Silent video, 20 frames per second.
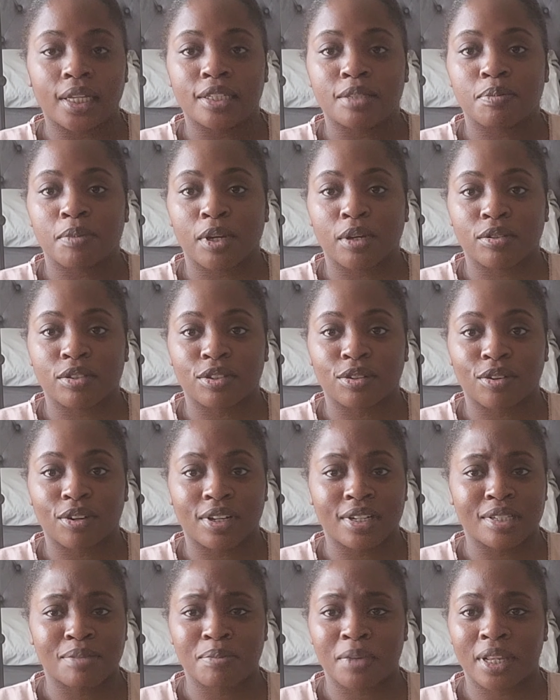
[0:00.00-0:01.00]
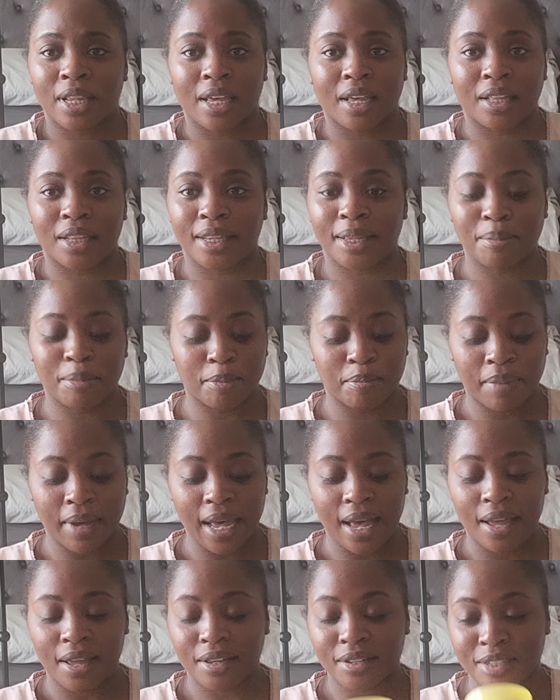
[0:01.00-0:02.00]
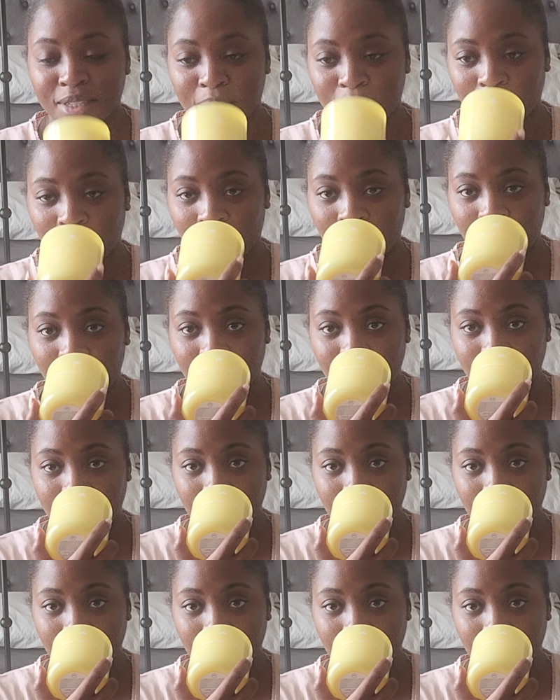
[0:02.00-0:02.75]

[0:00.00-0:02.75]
it smells so good. It smells like a lemon pie or something.